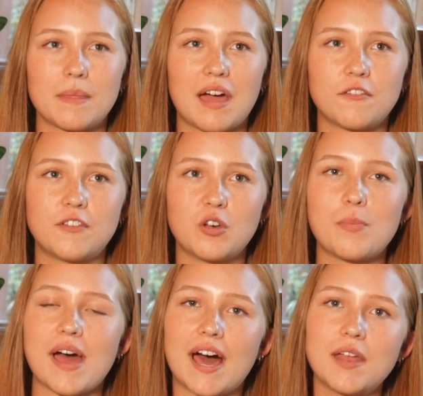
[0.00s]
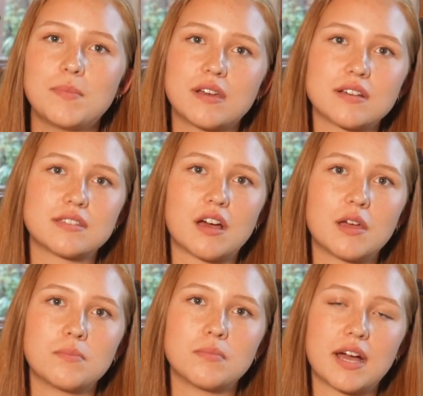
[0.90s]
I feel bad because
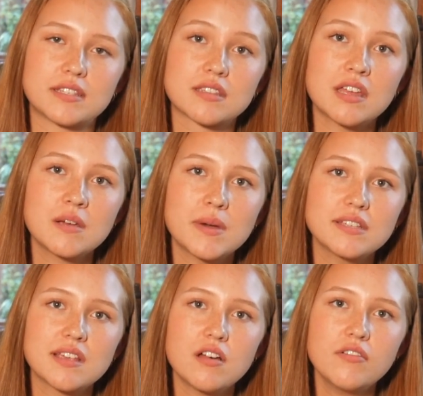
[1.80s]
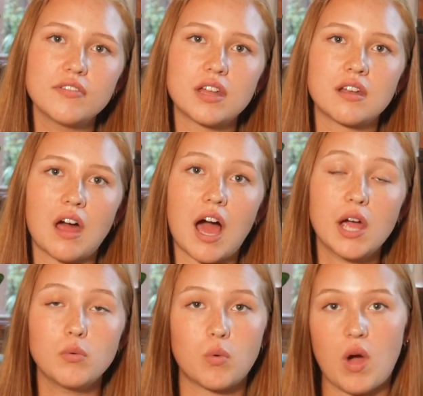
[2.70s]
I'm isolating myself and
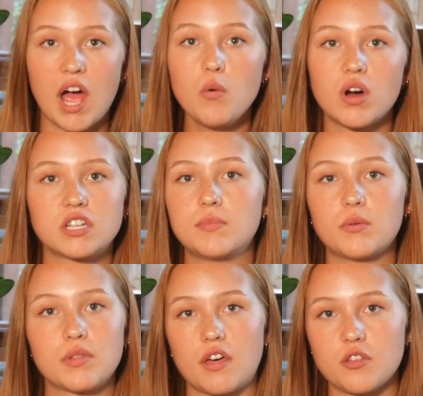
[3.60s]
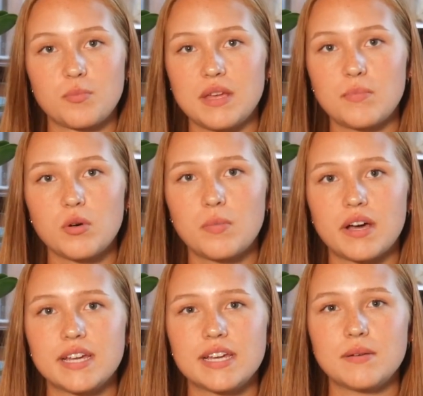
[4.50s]
I want to be with other people,
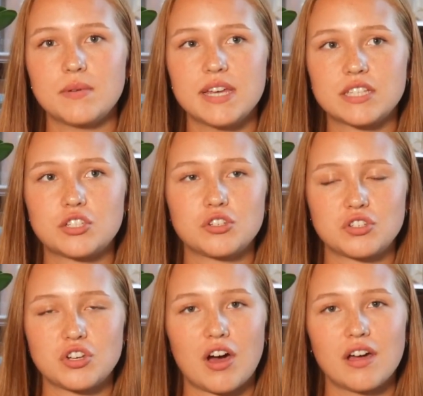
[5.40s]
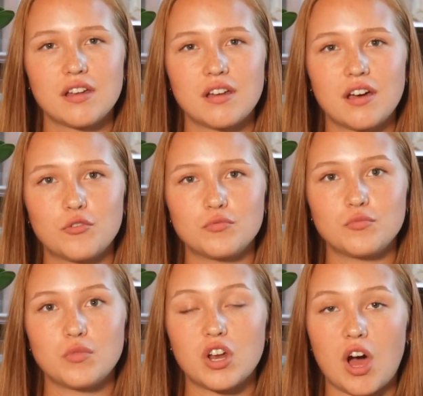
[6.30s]
but it's just not
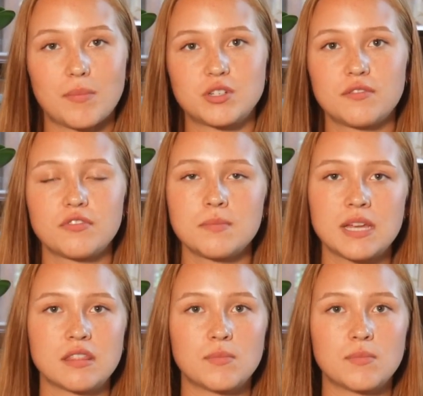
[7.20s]
an option for me in the